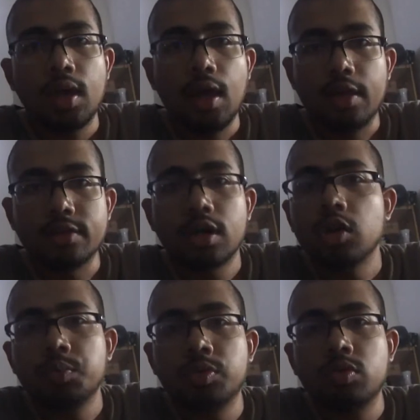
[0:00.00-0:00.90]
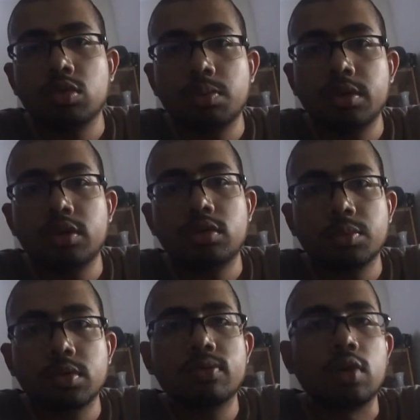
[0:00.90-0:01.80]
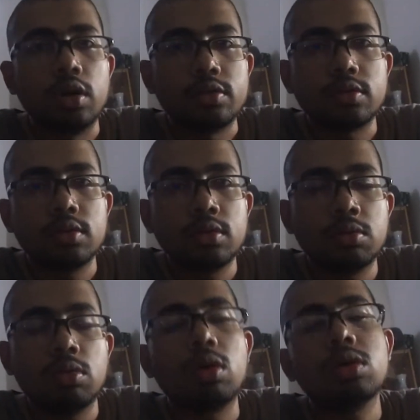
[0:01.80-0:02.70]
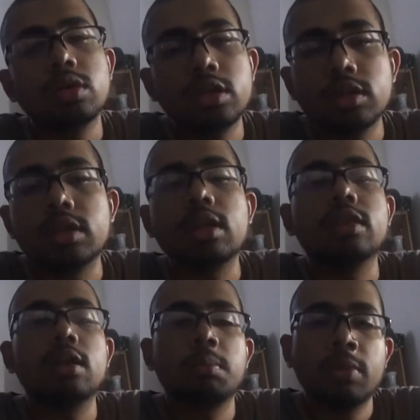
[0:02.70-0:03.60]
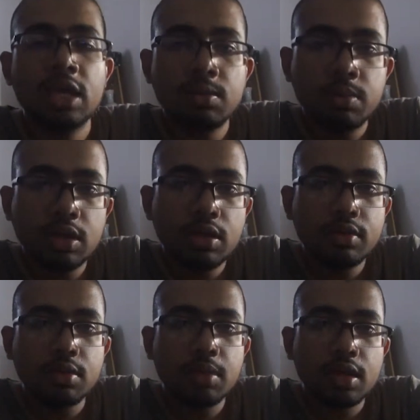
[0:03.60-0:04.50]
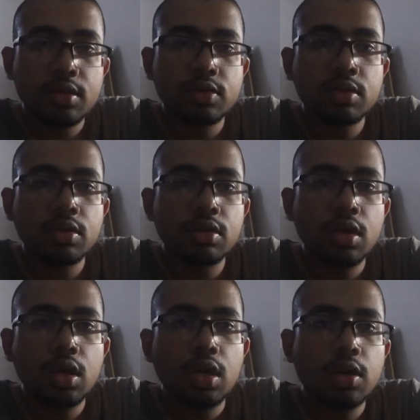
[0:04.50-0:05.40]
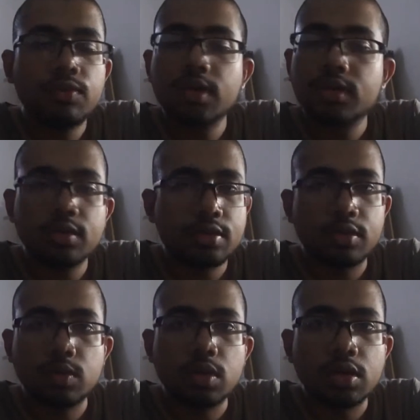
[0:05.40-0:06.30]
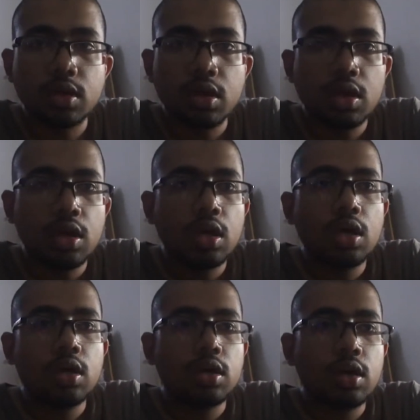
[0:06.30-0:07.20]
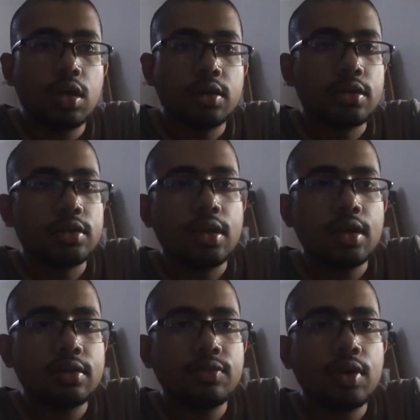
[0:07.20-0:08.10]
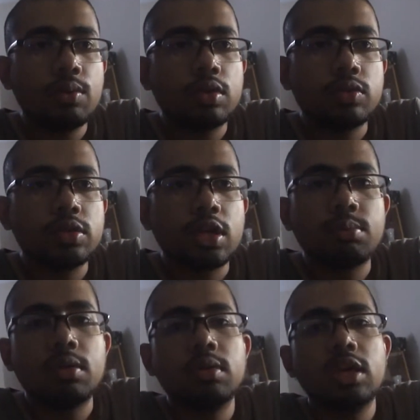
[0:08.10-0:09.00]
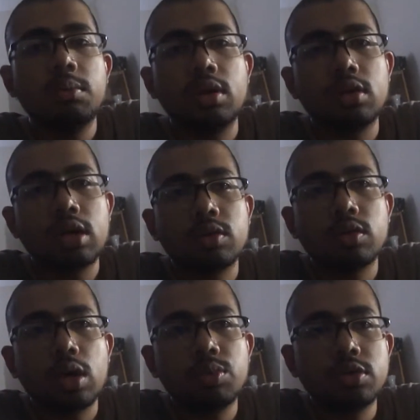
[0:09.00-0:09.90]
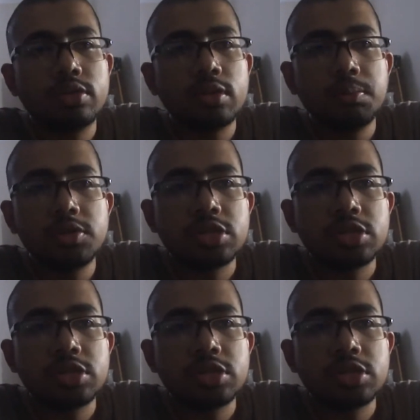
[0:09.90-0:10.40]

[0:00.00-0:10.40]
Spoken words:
and the output will be in terms of voice. Or there may be some additional features into it, such as if I want to check my email, I would just simply